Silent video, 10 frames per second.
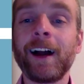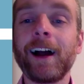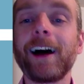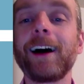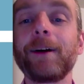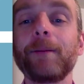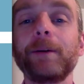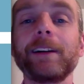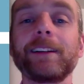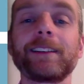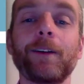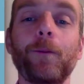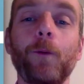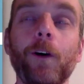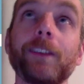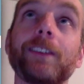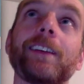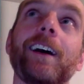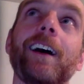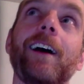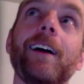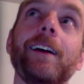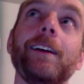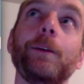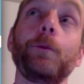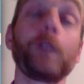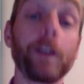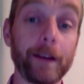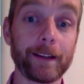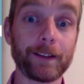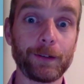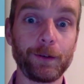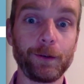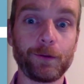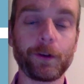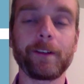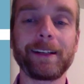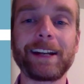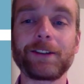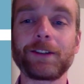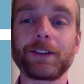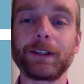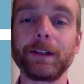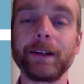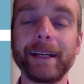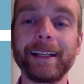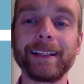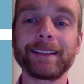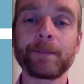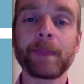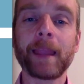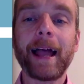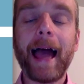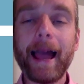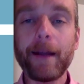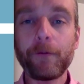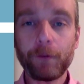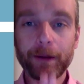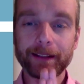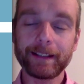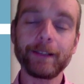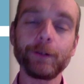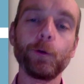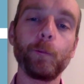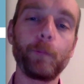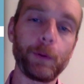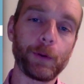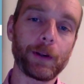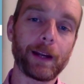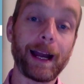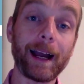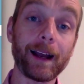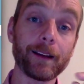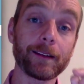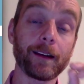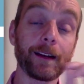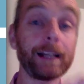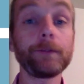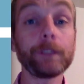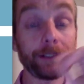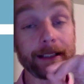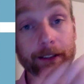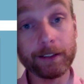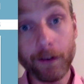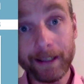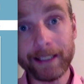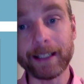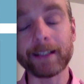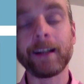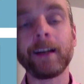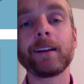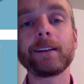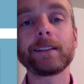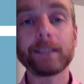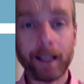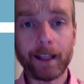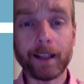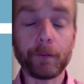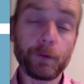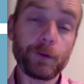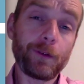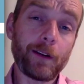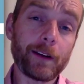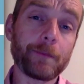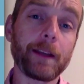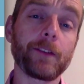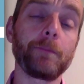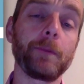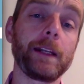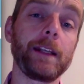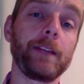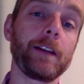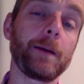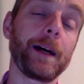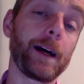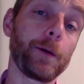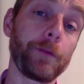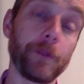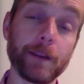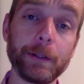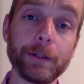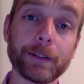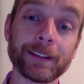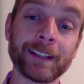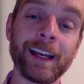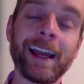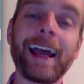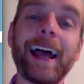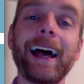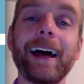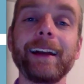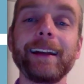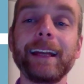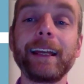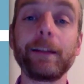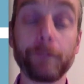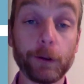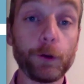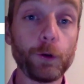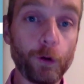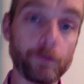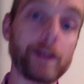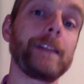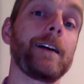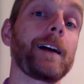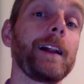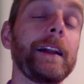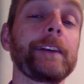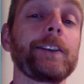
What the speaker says: But what I would like to draw your attention to is every single book has an advert inside it that says, hey, would you like to make some money giving away our free books? And if your reader clicks